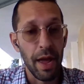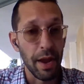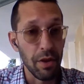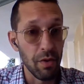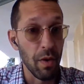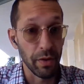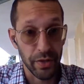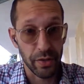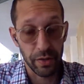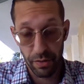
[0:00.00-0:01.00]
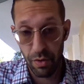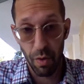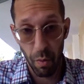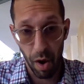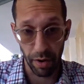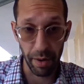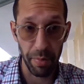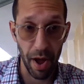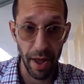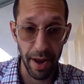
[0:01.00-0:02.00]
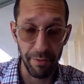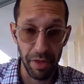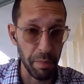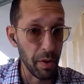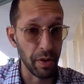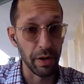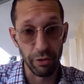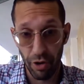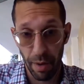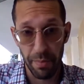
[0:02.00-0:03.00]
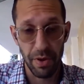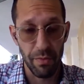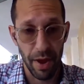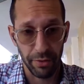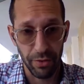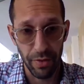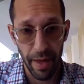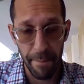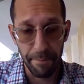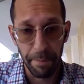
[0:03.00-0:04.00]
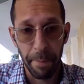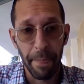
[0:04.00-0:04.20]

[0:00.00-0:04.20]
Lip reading: and you are walking by and have the ability to jump in and rescue them.